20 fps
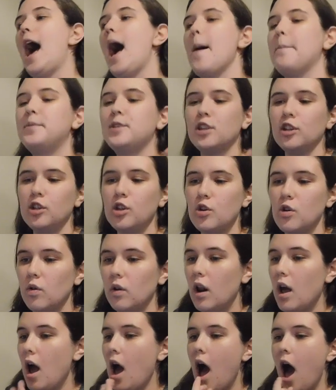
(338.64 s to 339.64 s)

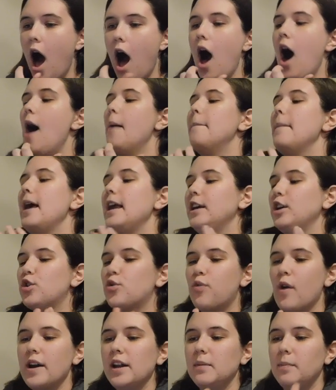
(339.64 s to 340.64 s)
absolute
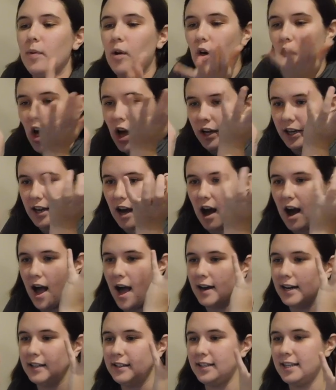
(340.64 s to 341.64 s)
incredible
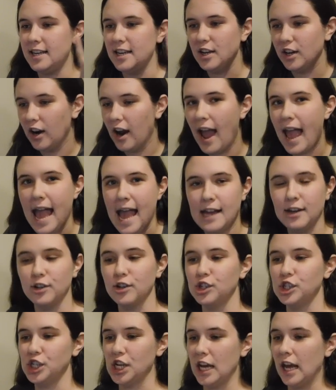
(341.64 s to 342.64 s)
God tier
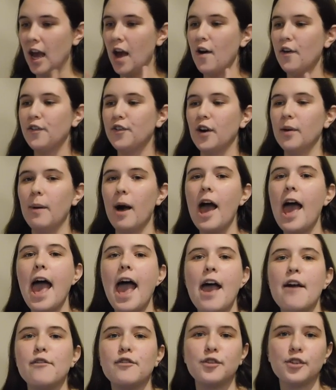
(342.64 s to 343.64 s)
energy from
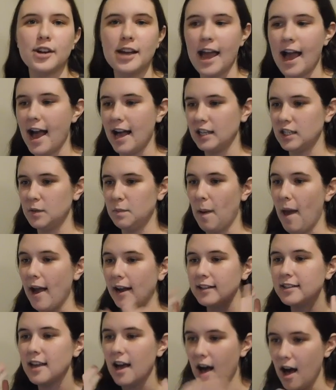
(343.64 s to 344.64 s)
every
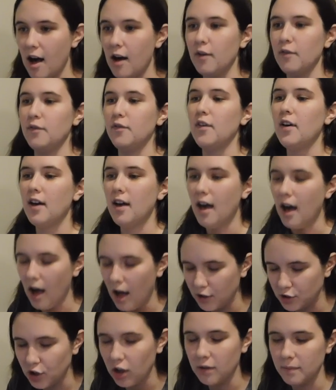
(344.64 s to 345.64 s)
aspect of
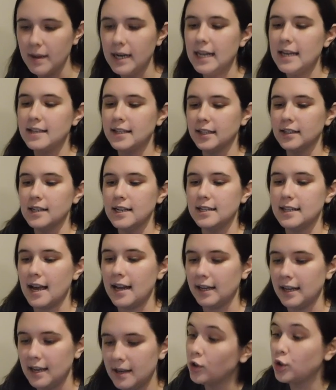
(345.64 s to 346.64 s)
adult miniseries
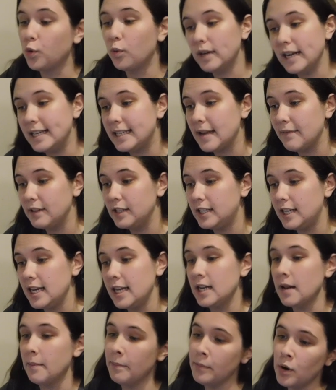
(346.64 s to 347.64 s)
Eddie.
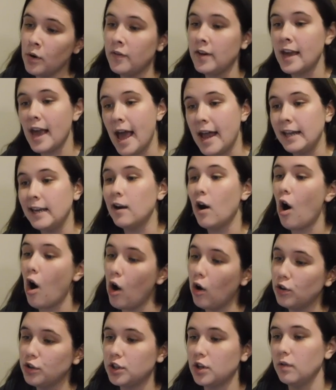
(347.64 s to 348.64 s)
2017 movie Eddie,
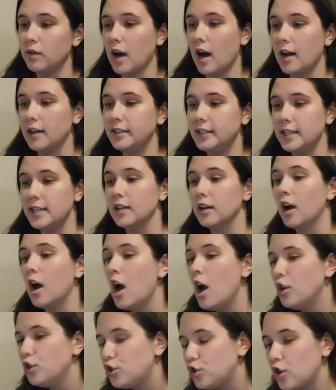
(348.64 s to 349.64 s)
also God tier.
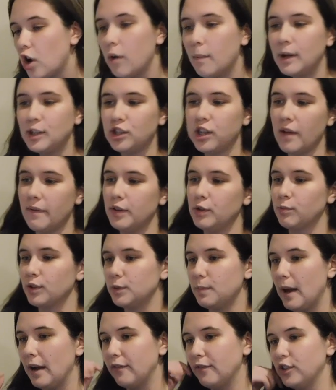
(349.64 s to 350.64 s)
So much love and
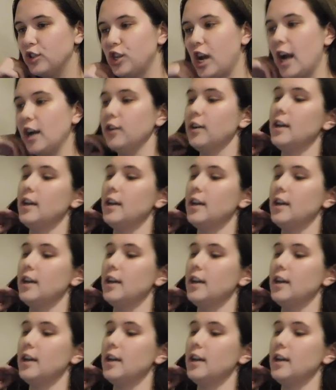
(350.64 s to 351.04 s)
respect for Jack